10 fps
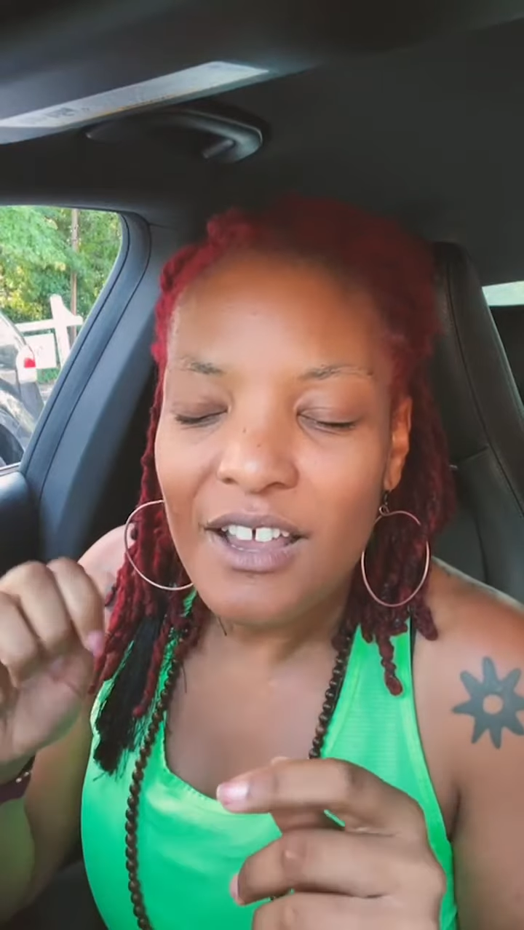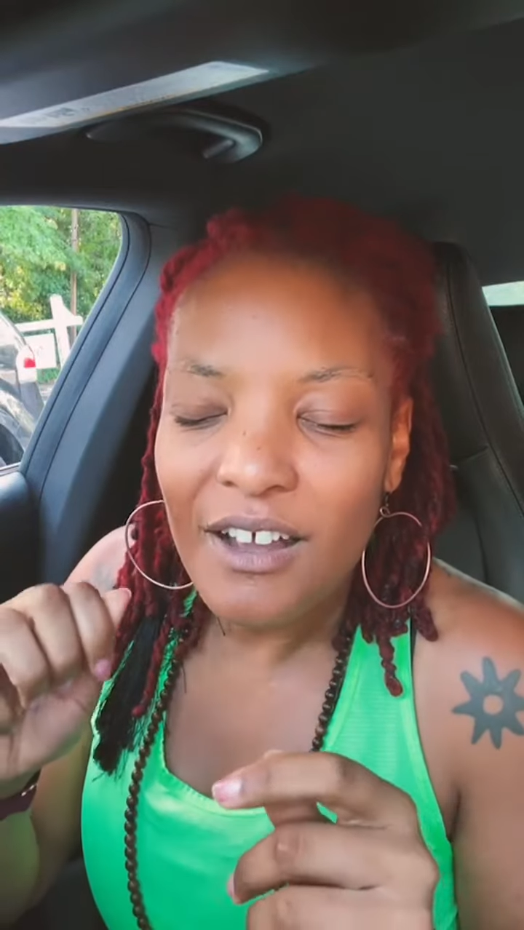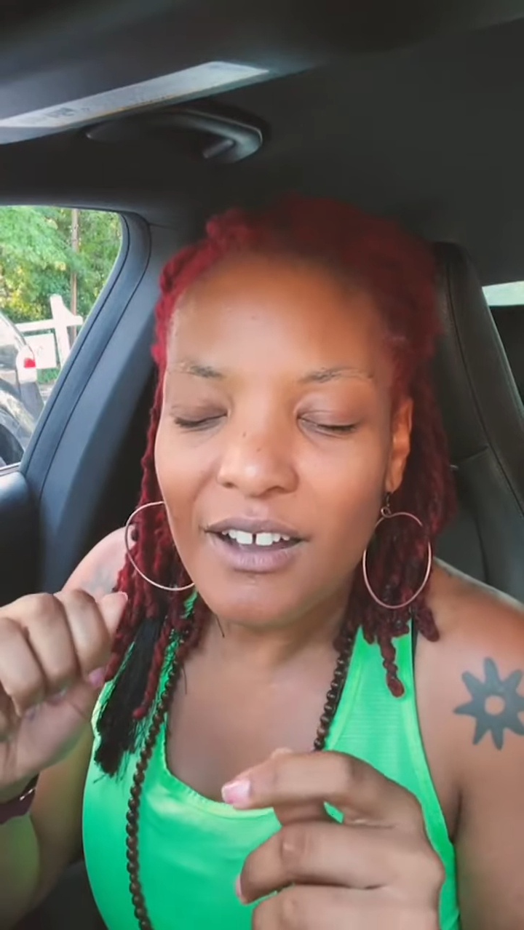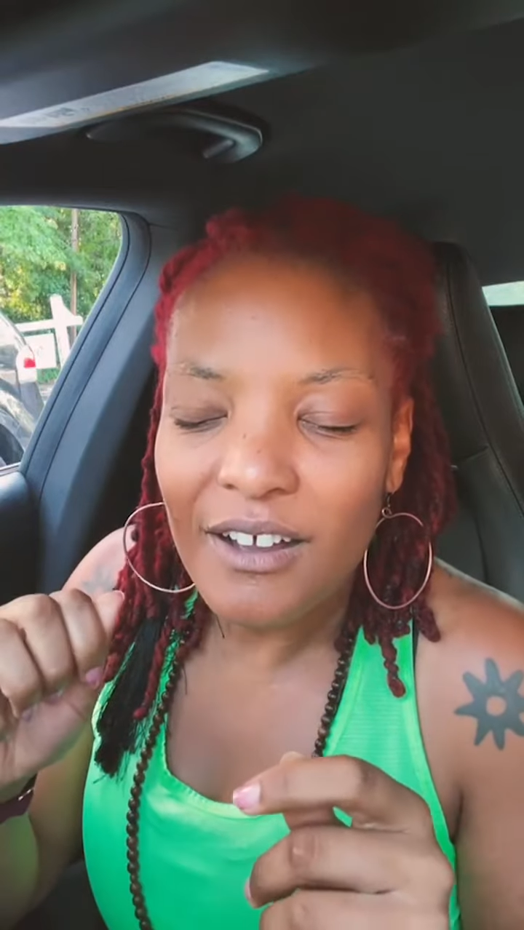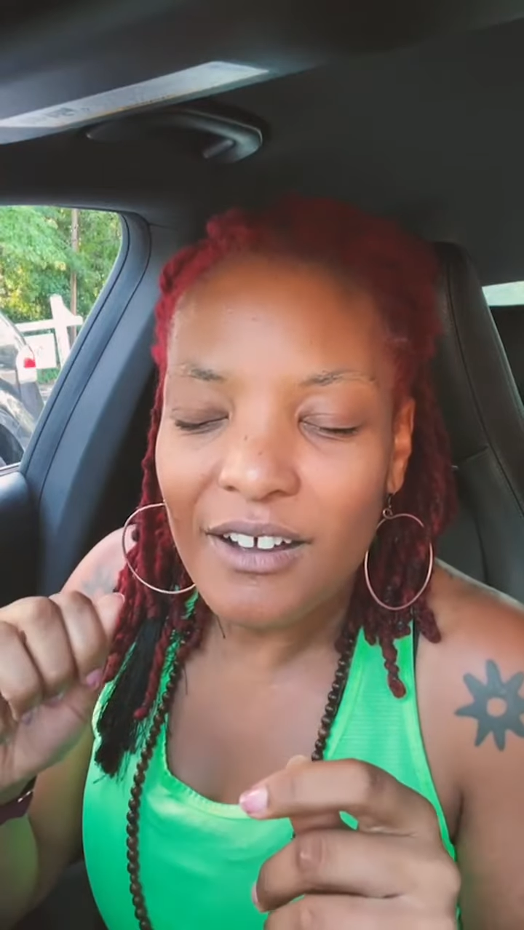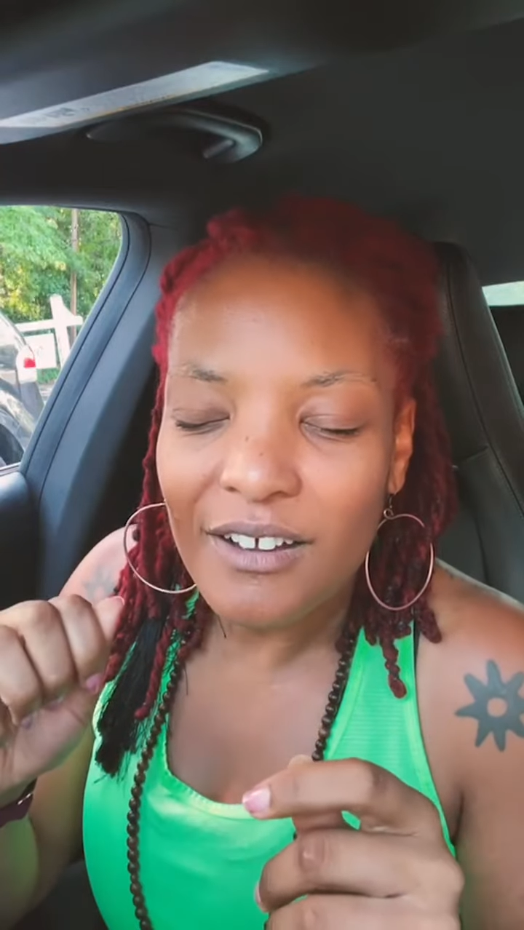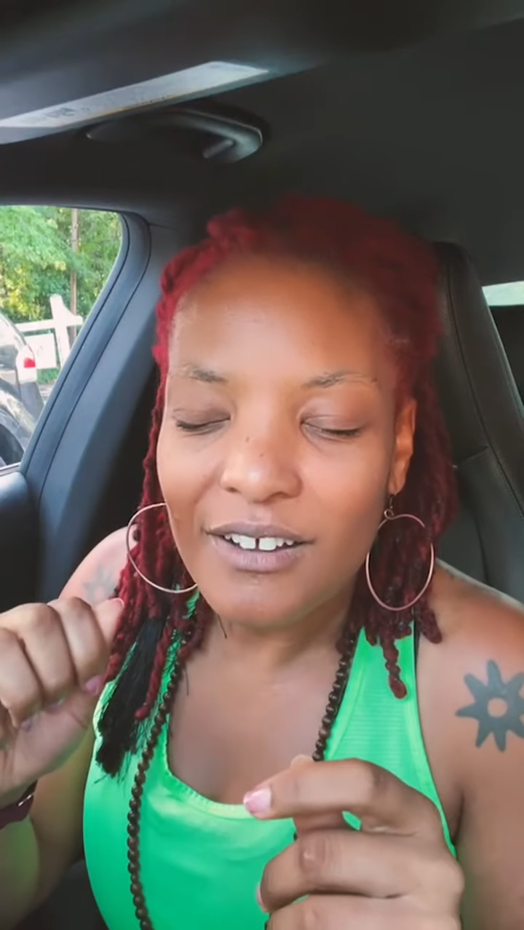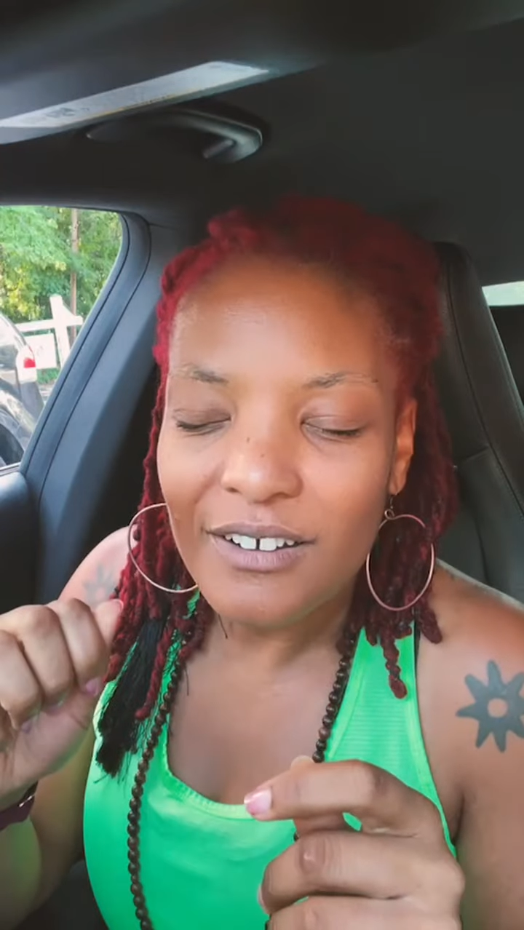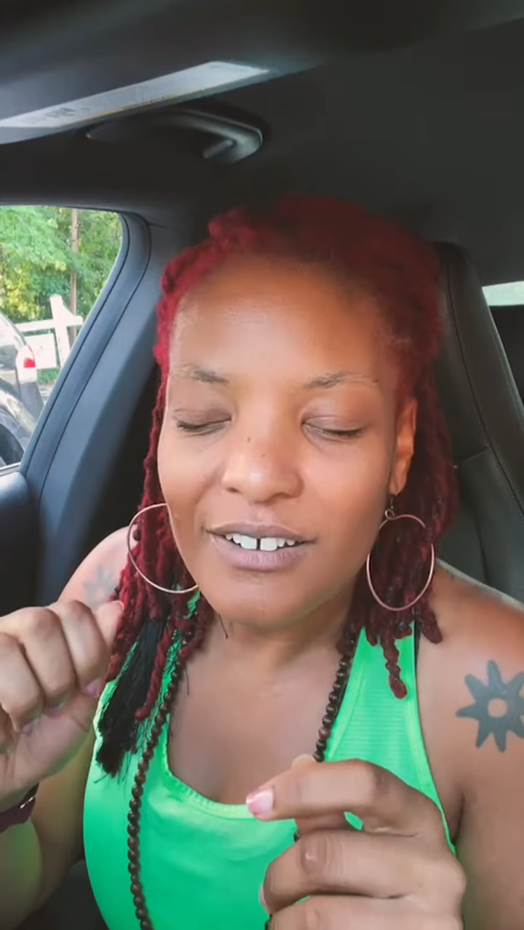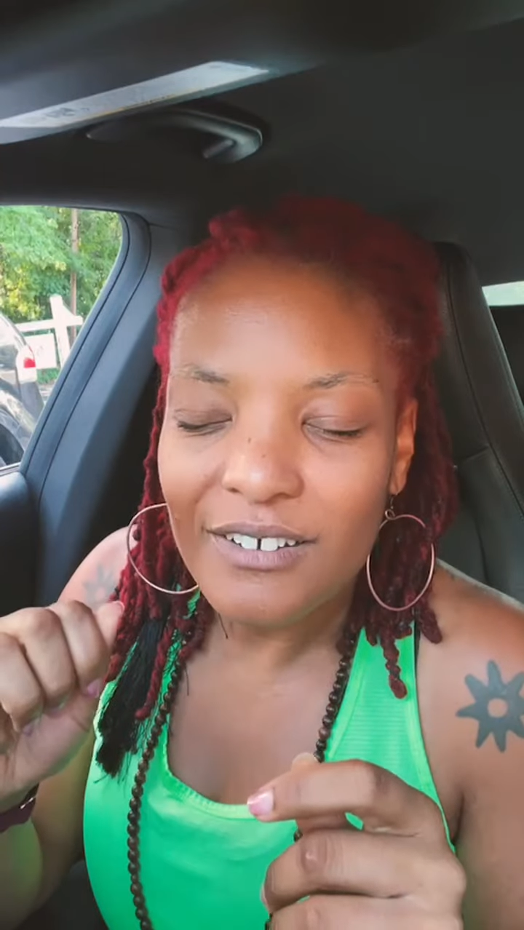
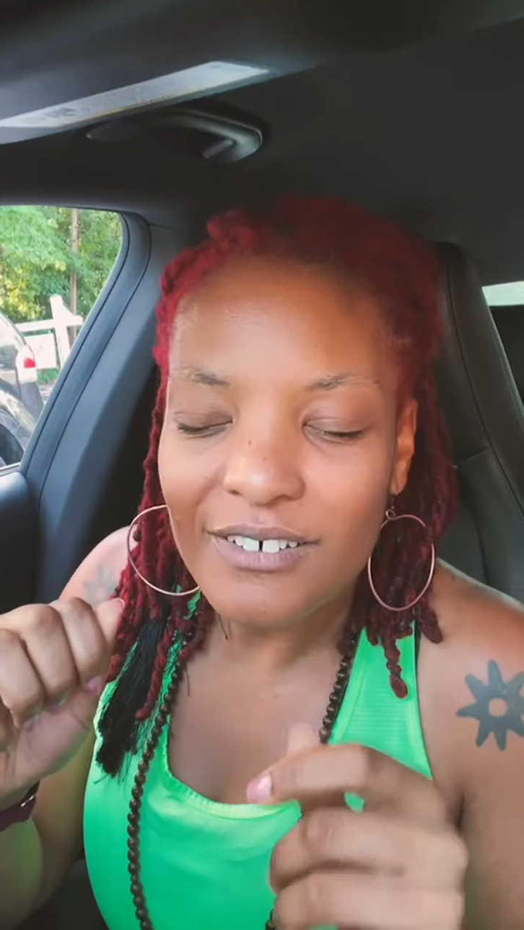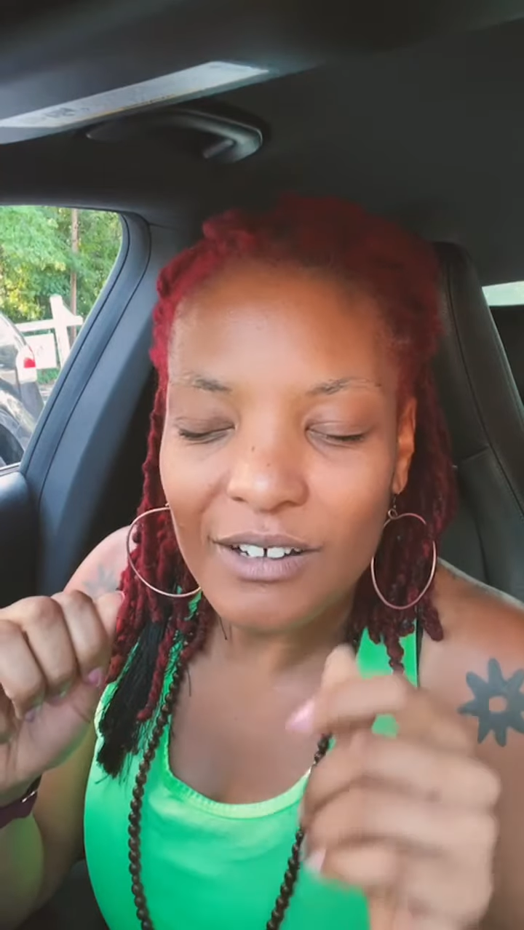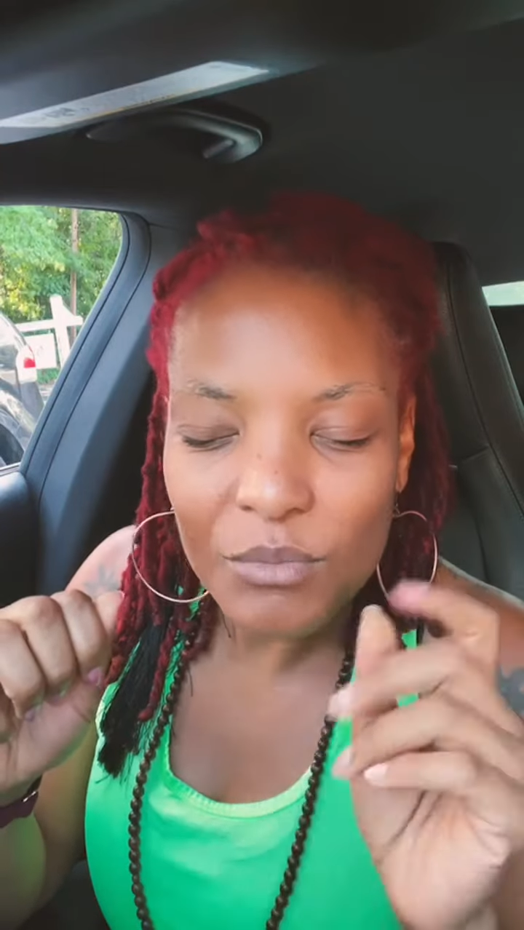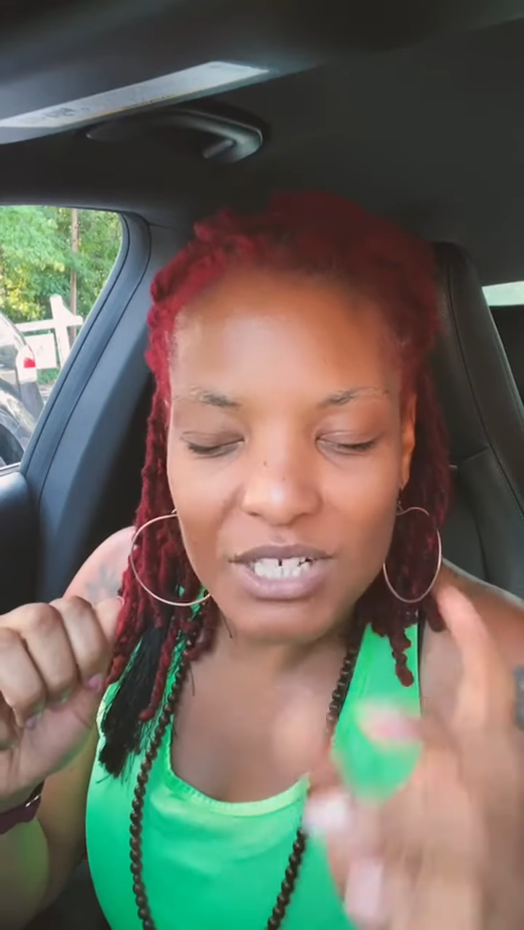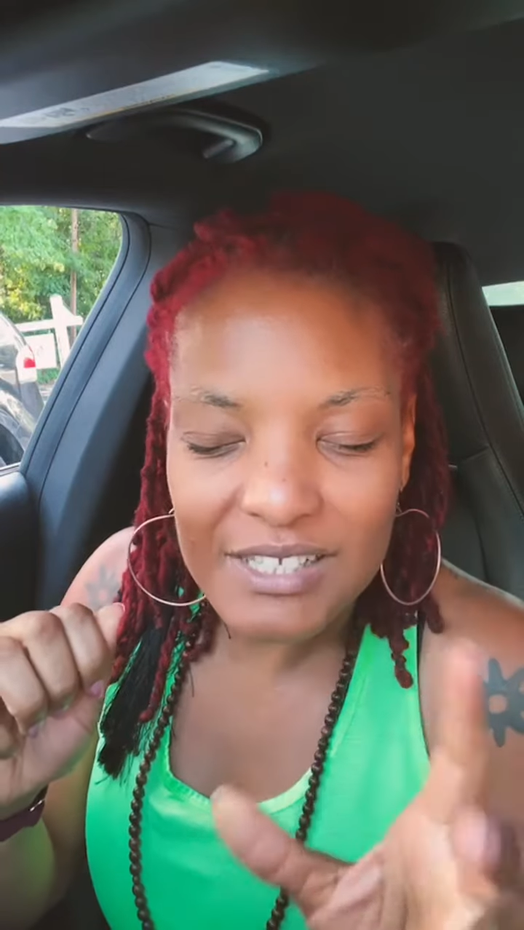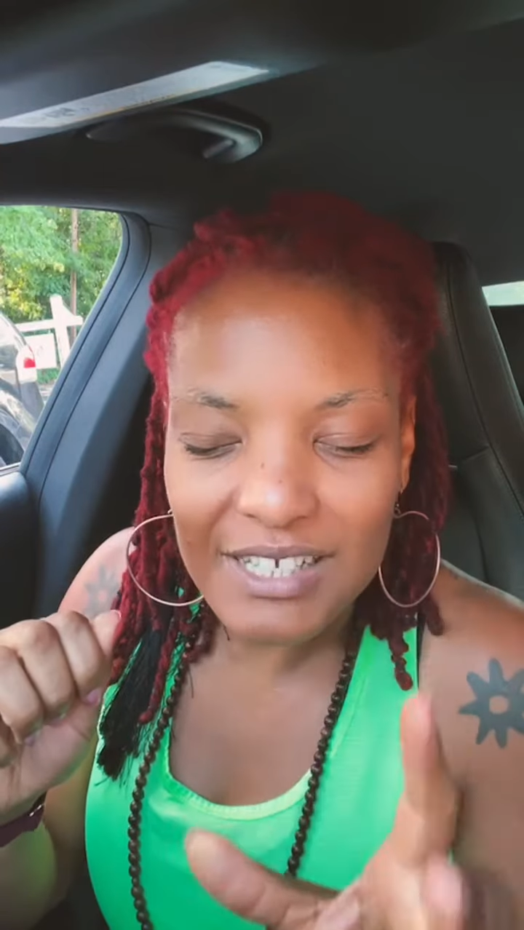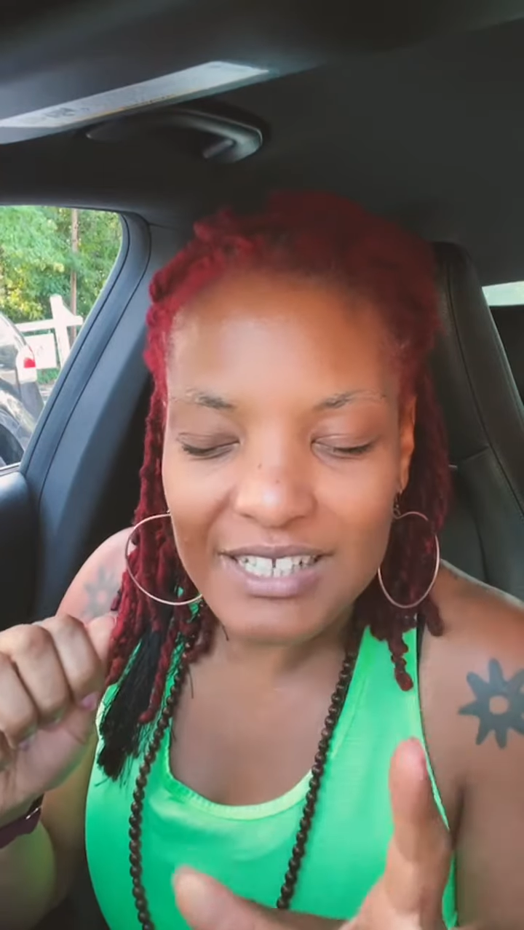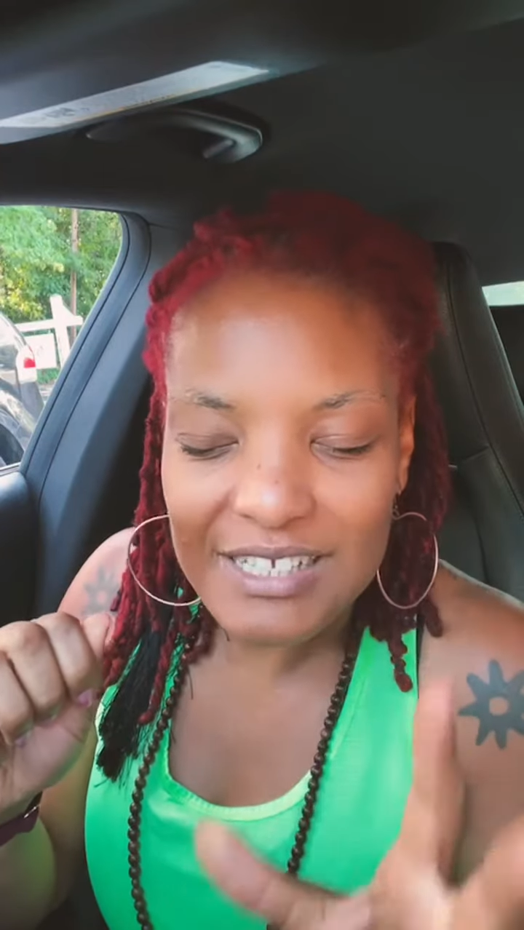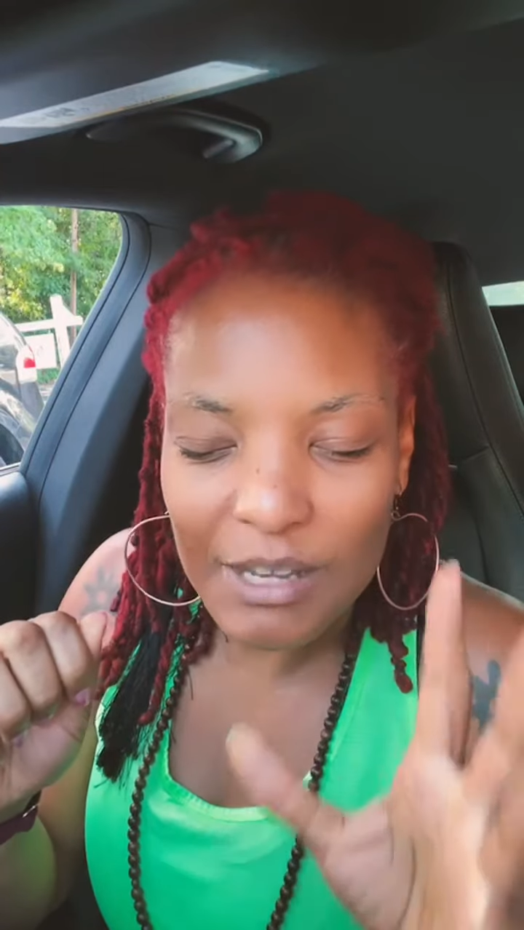I'm going to say this.